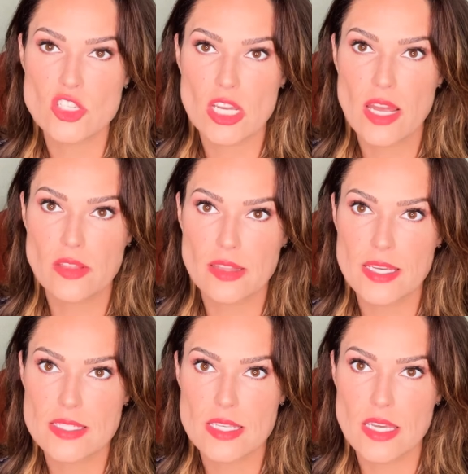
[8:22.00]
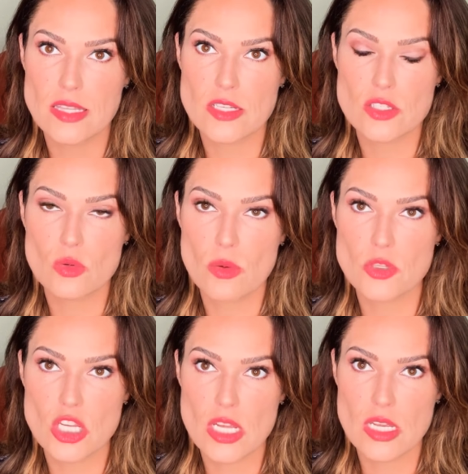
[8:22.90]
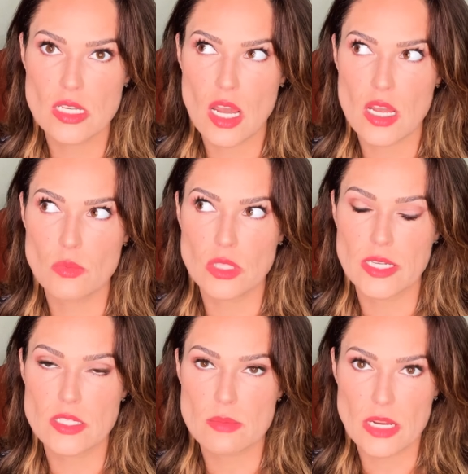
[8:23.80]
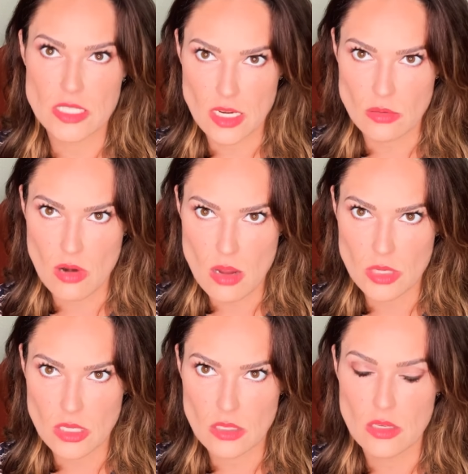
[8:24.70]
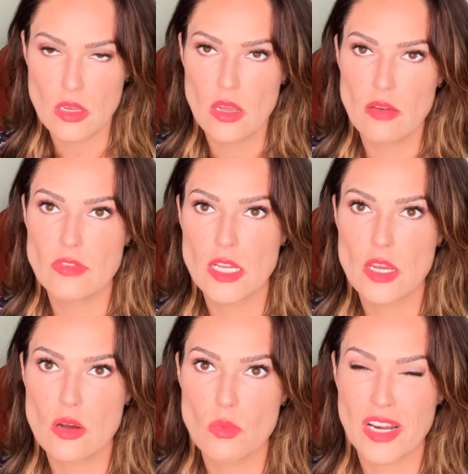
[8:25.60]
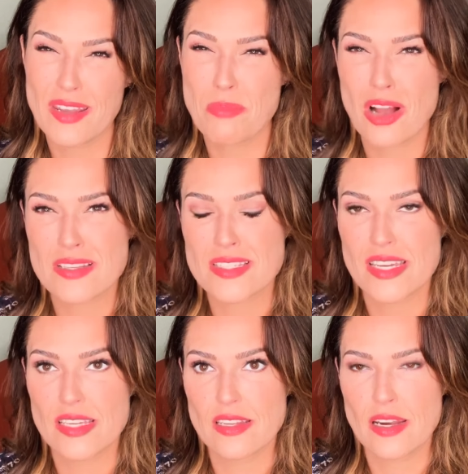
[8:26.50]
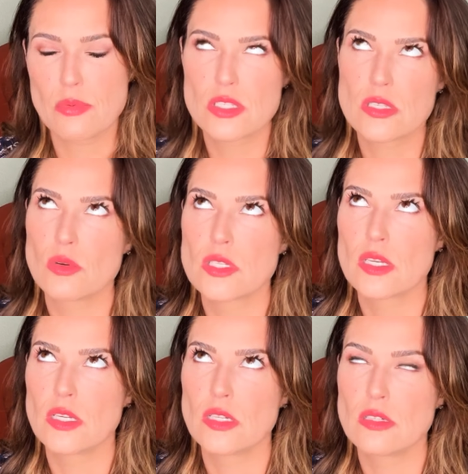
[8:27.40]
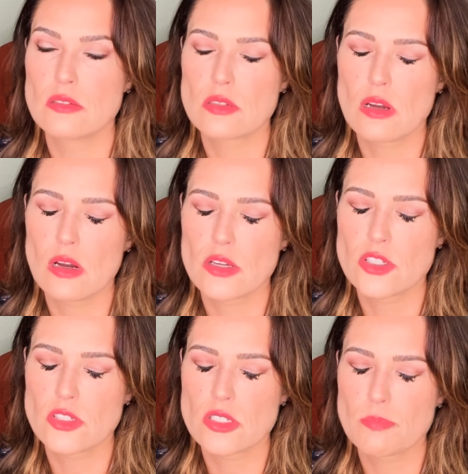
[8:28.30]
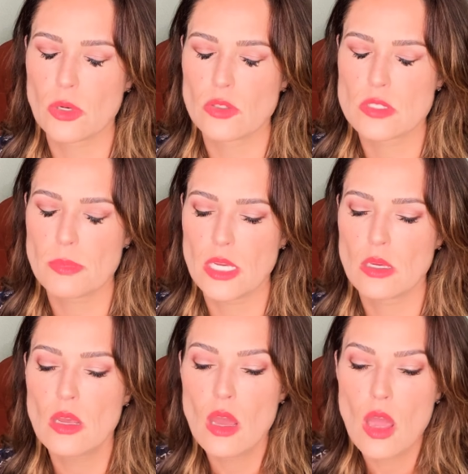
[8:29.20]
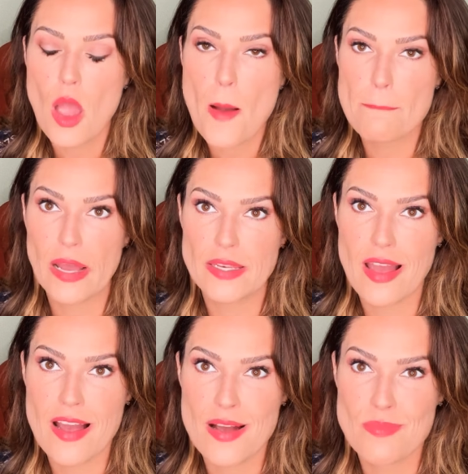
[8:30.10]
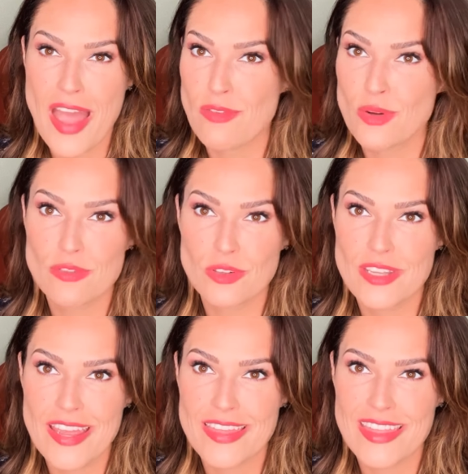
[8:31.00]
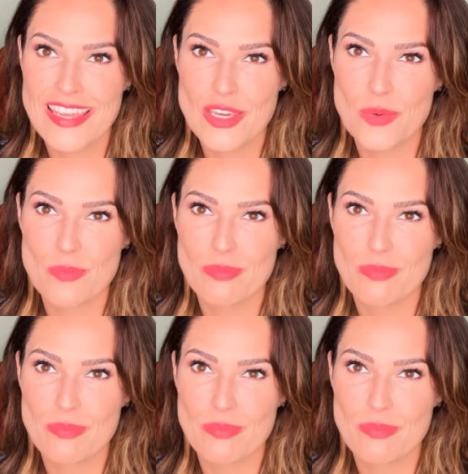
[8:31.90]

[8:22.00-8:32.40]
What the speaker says: check out the links in the description. I will link to my Tigerama video when I unboxed it. And I was so excited. Gosh, it just burns me. But have a wonderful day. Thank you.